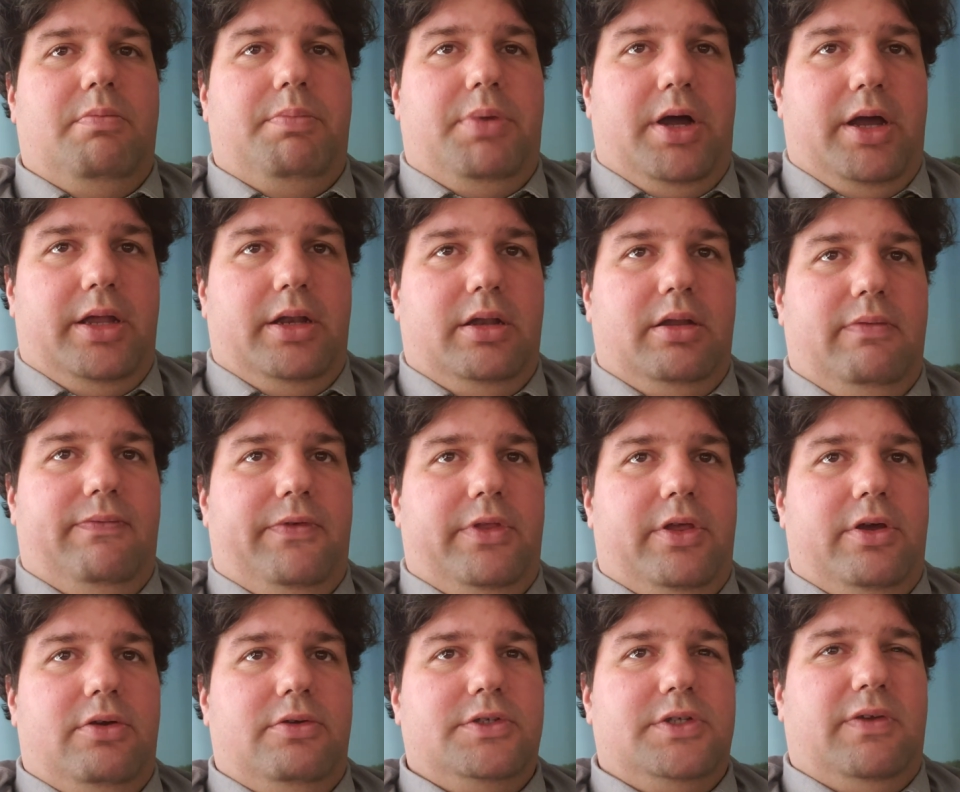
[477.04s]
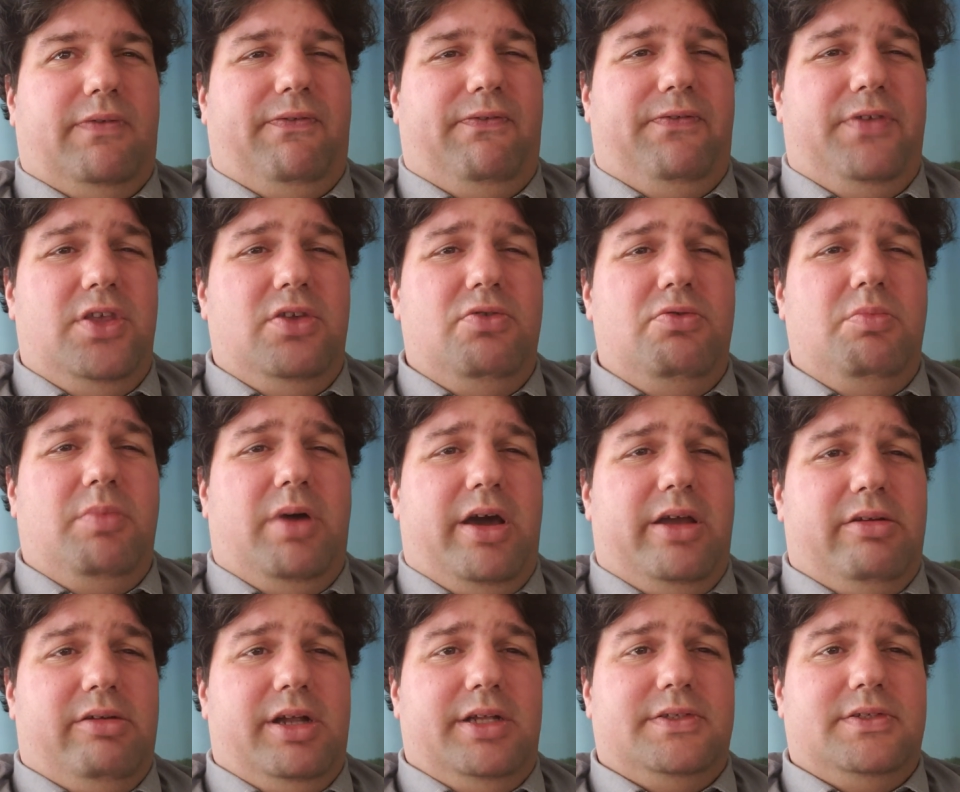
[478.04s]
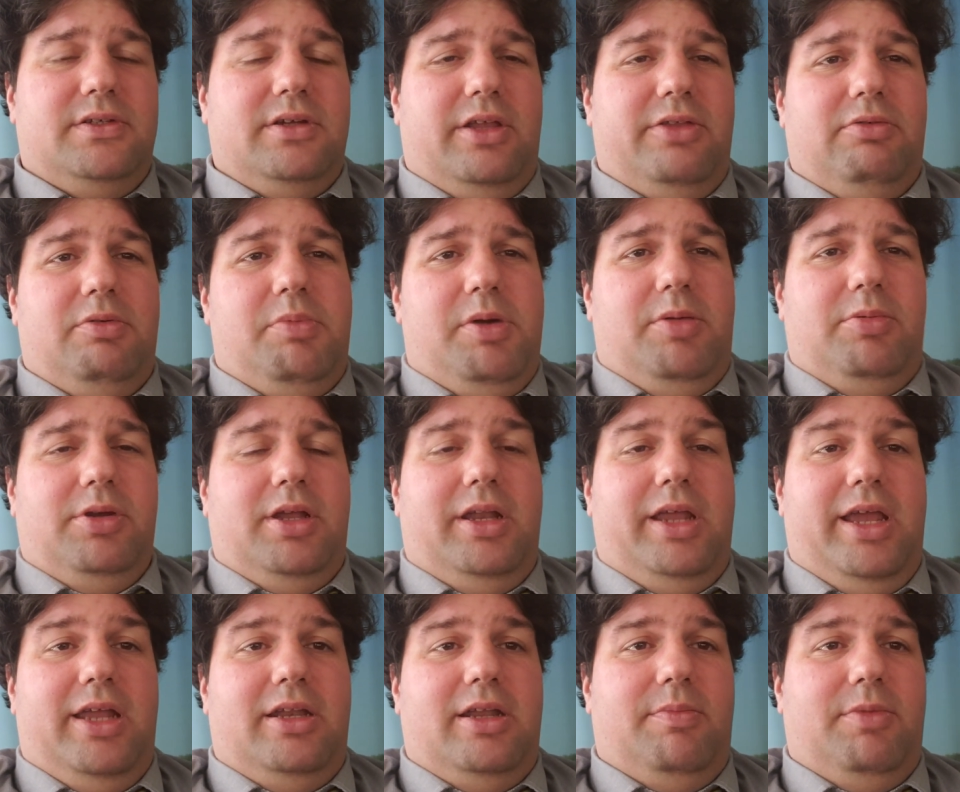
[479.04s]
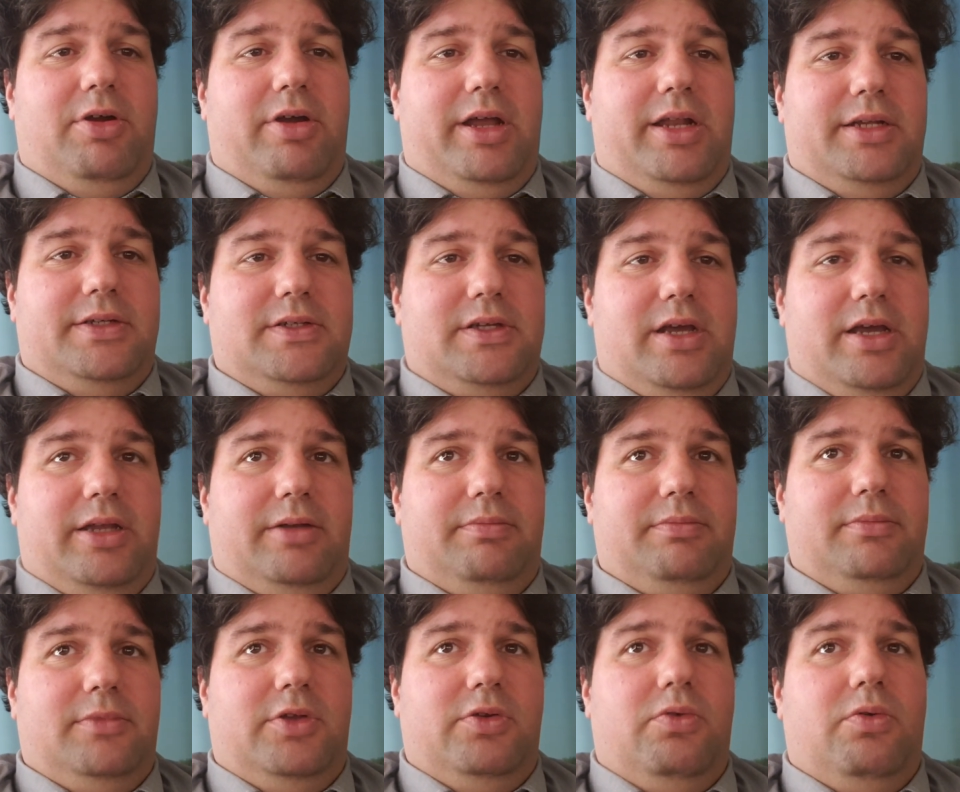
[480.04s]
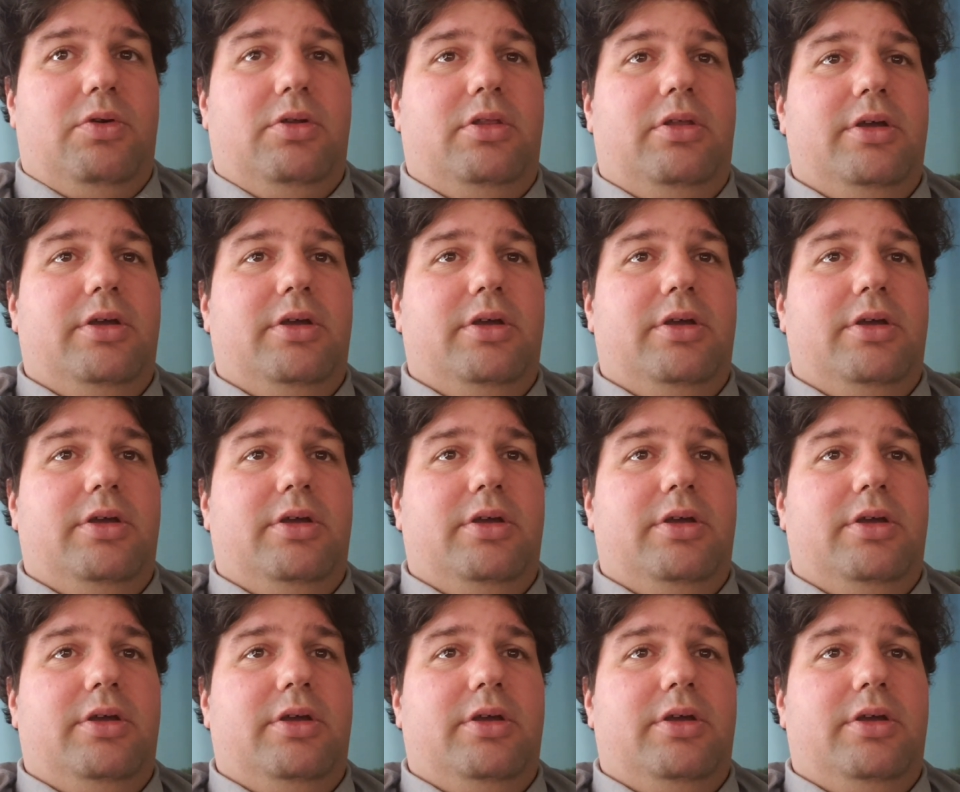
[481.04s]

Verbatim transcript: But for those few moderates on the Republican and Democratic side who are